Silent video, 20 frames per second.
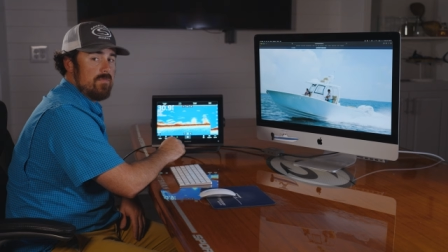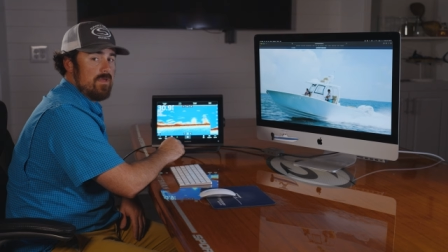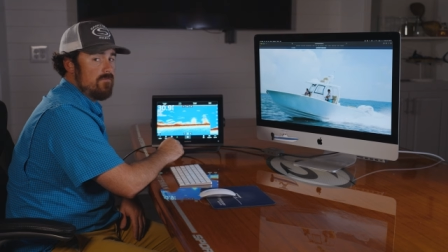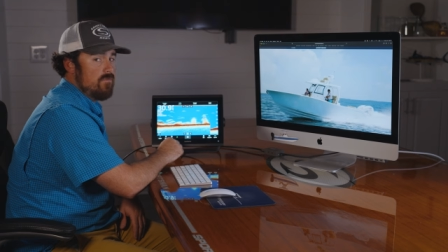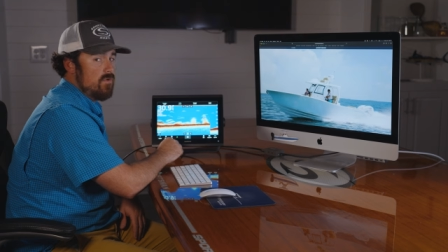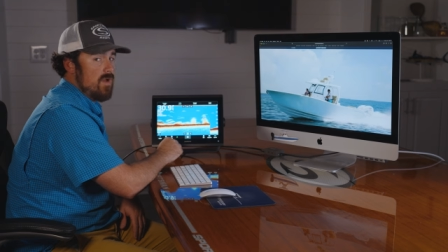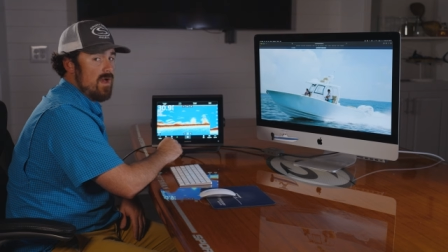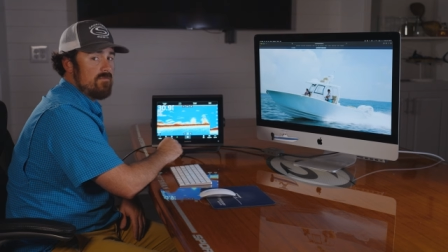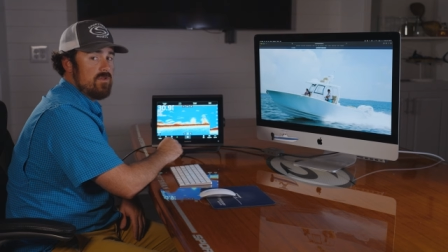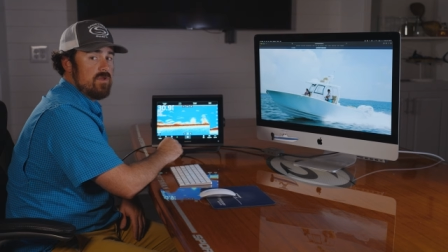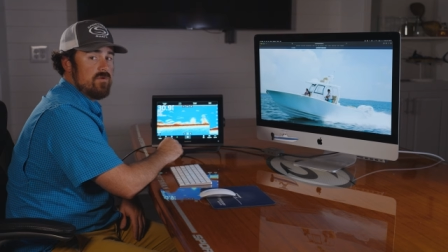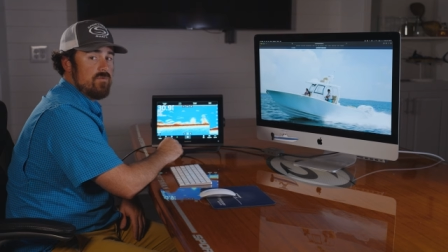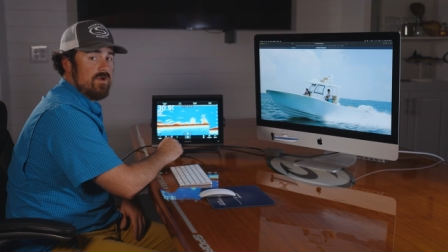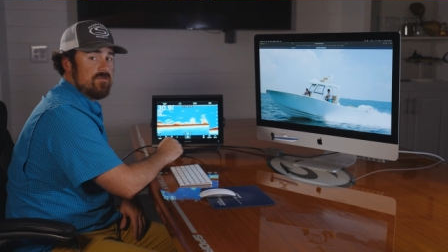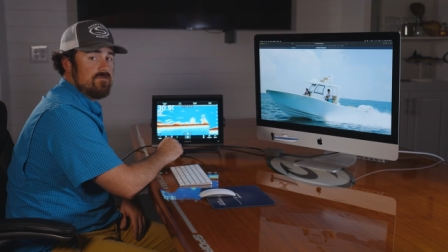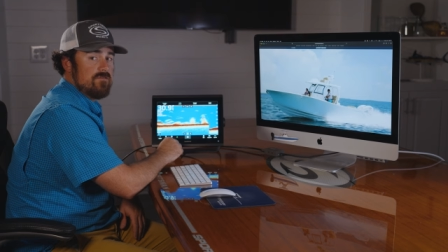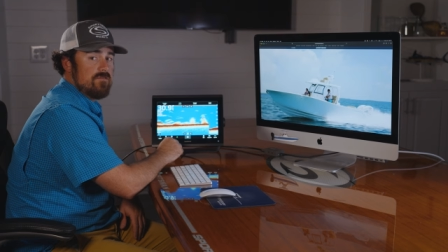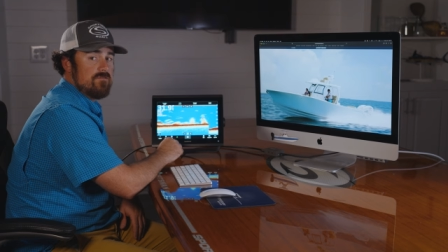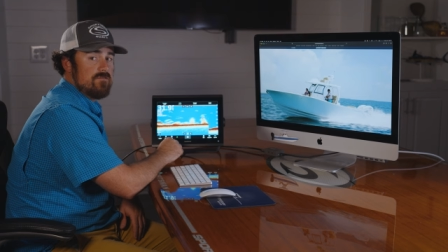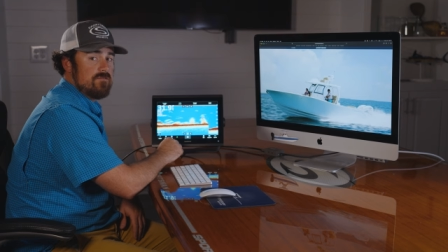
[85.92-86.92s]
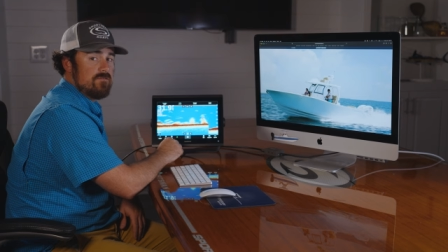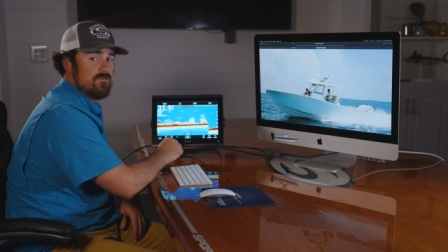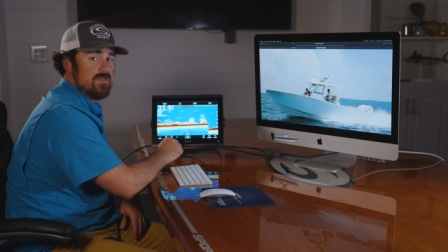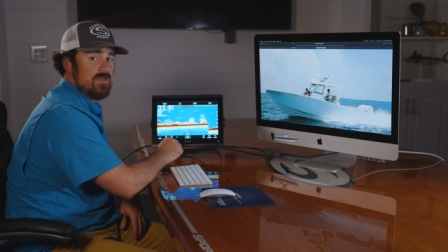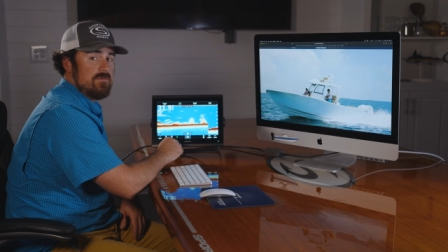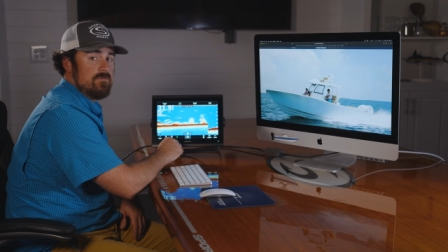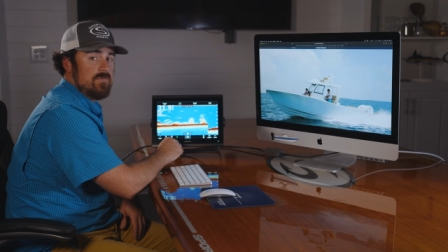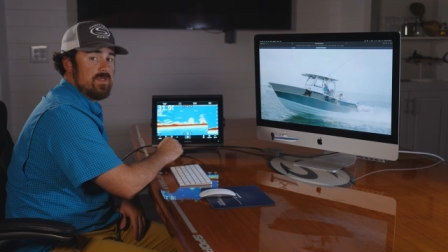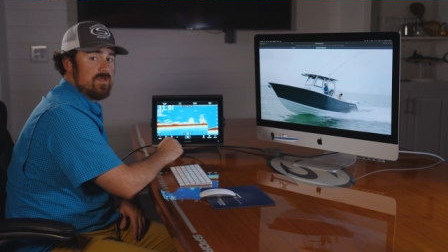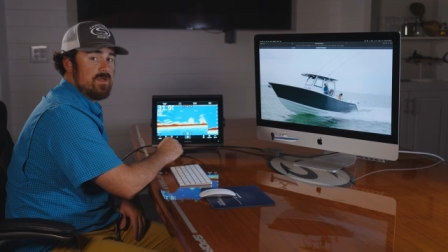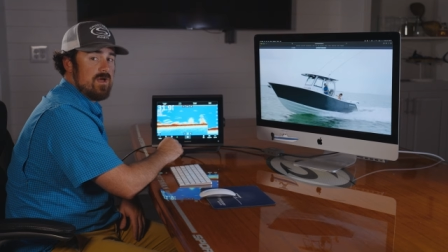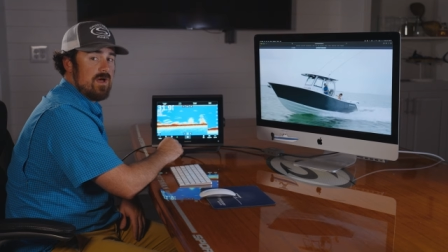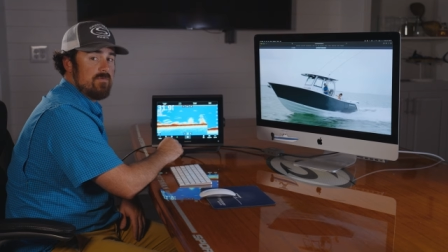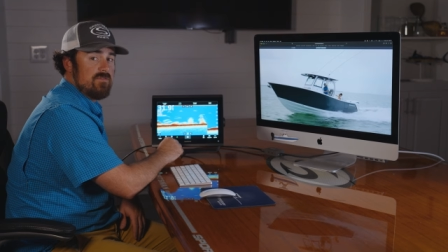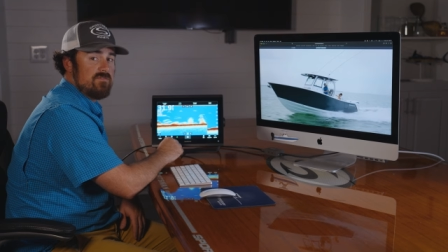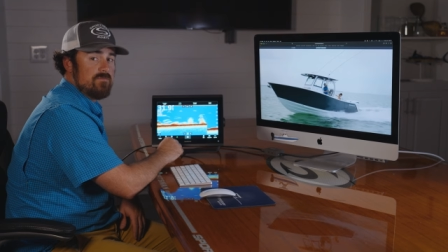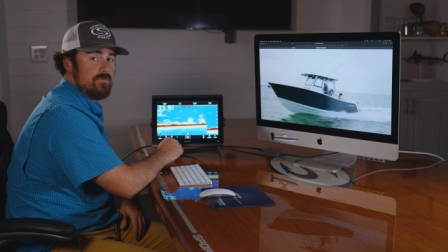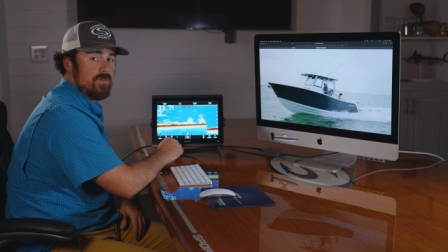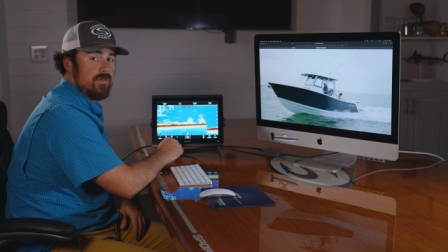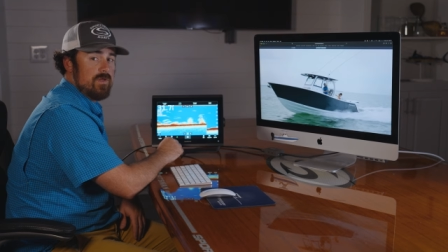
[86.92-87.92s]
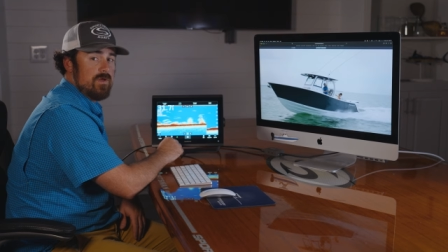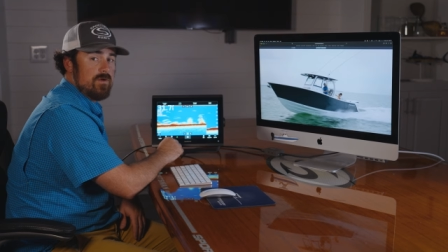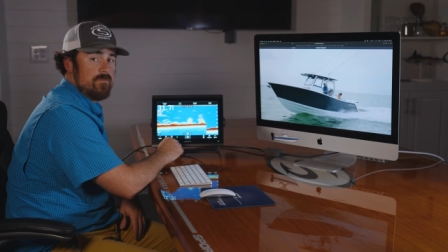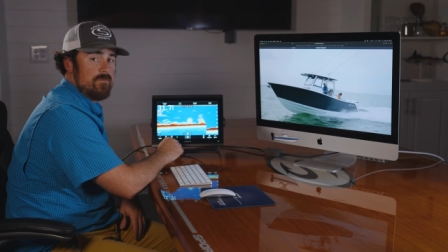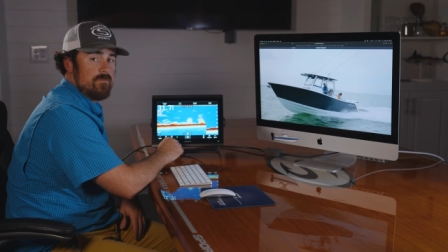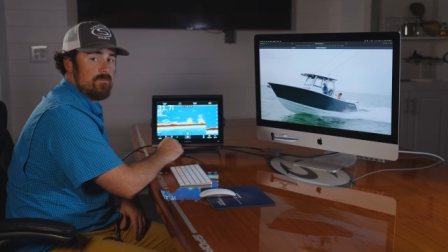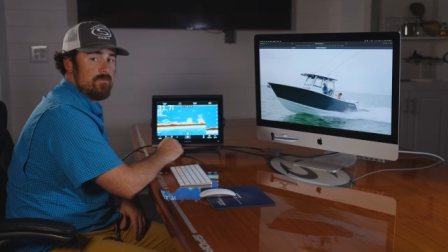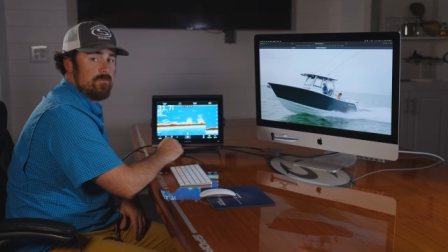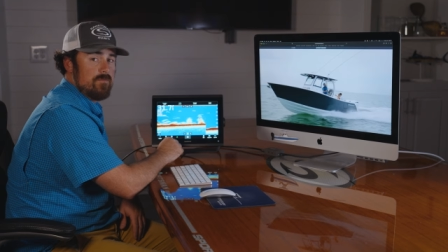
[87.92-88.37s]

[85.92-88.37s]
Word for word: If you have any questions, just leave them in the comments below.